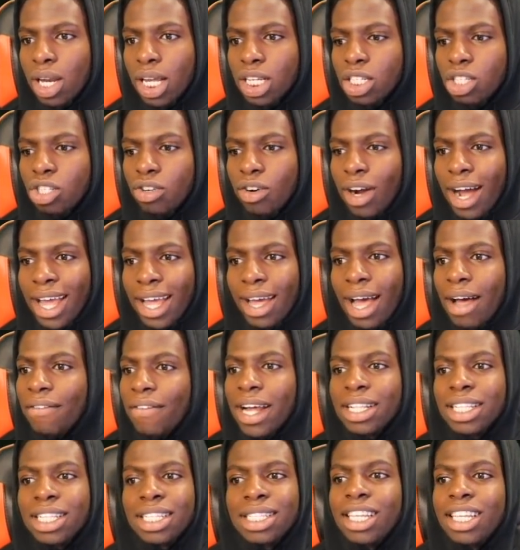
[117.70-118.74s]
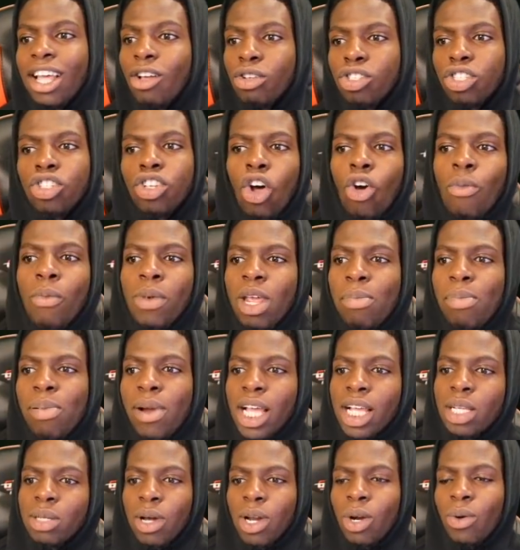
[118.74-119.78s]
and let's try it. I've had to sell so many
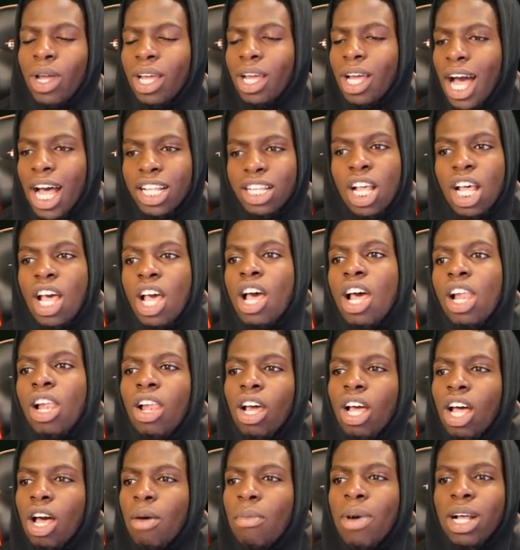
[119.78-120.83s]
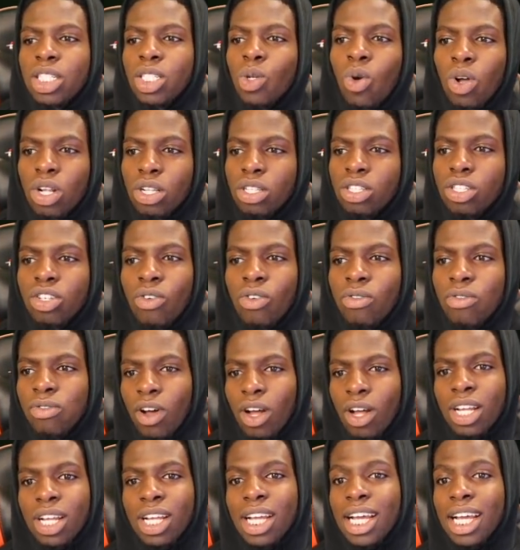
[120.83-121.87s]
players, by the way, guys. Look at my squad so
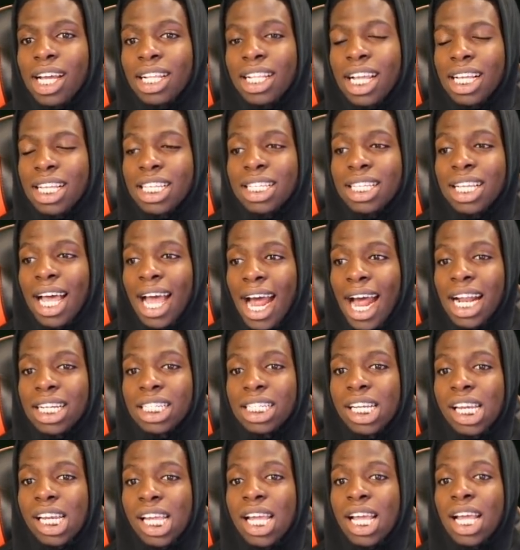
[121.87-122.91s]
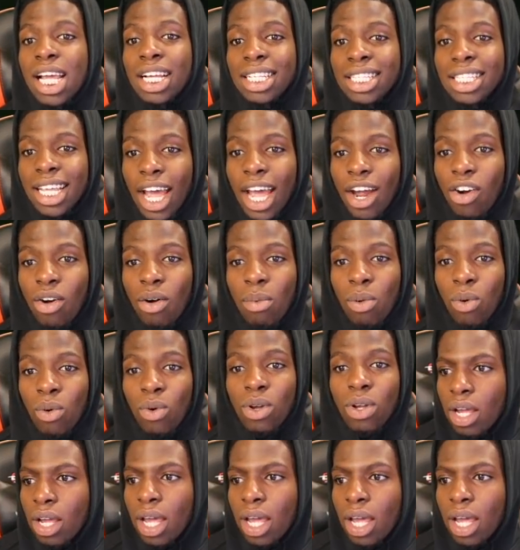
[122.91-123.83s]
far. This is actually terrible,